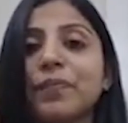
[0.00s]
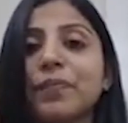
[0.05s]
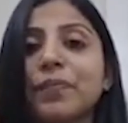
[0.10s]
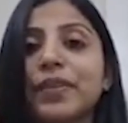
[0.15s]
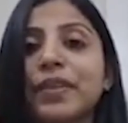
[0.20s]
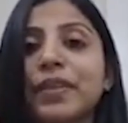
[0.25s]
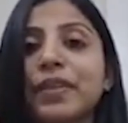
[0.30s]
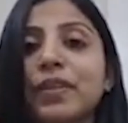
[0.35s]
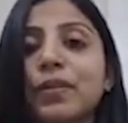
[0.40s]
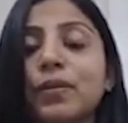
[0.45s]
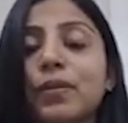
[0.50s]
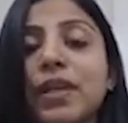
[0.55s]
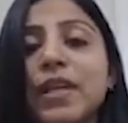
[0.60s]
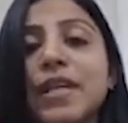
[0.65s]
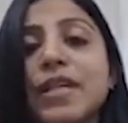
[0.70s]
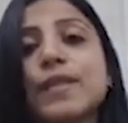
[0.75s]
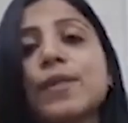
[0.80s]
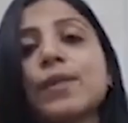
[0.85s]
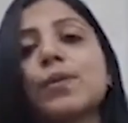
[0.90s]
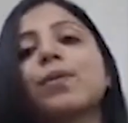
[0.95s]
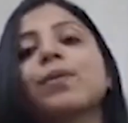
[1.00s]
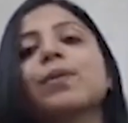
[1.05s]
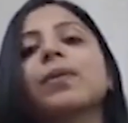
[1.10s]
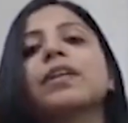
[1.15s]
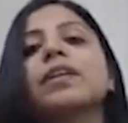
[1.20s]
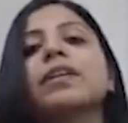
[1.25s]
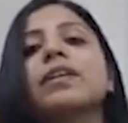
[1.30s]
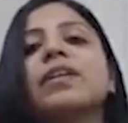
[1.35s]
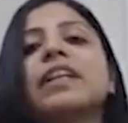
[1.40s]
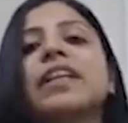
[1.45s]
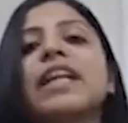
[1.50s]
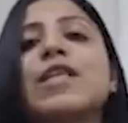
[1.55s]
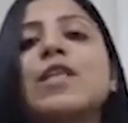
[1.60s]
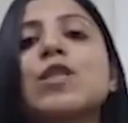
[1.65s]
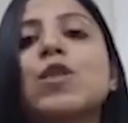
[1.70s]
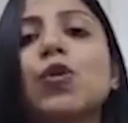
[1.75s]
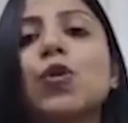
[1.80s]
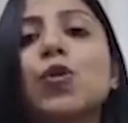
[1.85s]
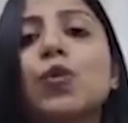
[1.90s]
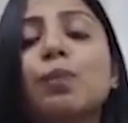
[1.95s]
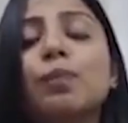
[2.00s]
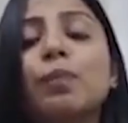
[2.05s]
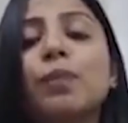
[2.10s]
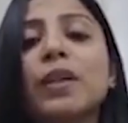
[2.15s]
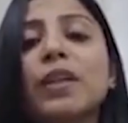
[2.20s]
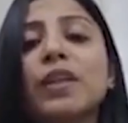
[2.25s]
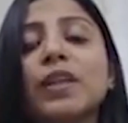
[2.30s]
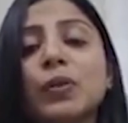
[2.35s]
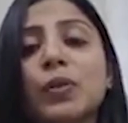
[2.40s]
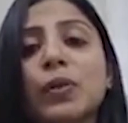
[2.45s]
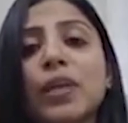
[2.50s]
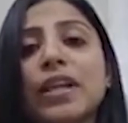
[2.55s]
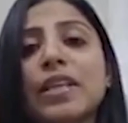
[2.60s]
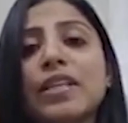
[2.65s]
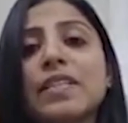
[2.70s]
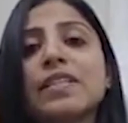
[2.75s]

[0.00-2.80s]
Okay, so let's hope today's